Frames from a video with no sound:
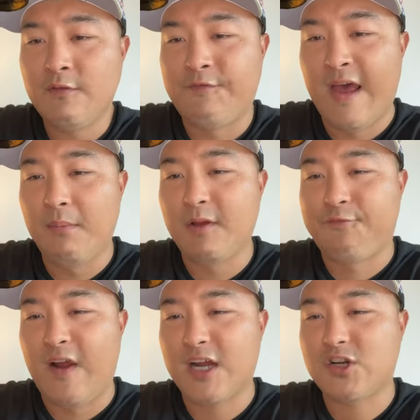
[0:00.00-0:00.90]
Family
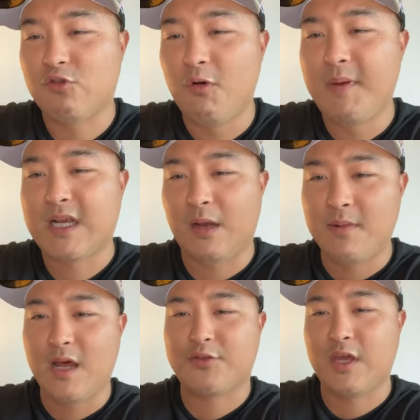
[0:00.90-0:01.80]
fractures will
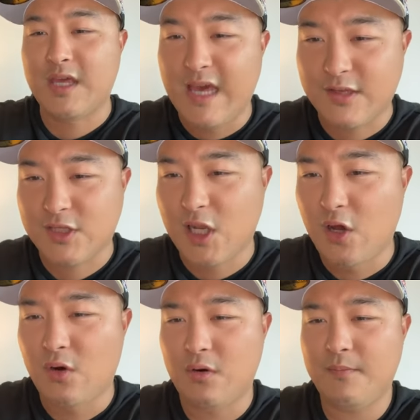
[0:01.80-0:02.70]
become nothing. Yes,
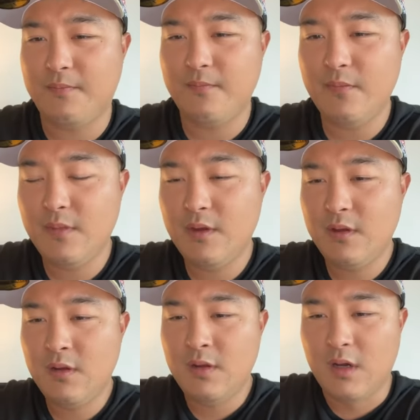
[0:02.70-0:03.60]
Lord.
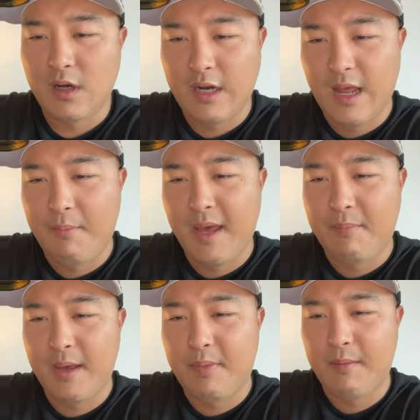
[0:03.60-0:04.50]

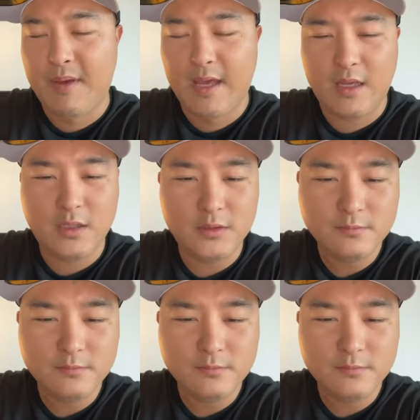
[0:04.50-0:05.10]
Rebebebebe. it!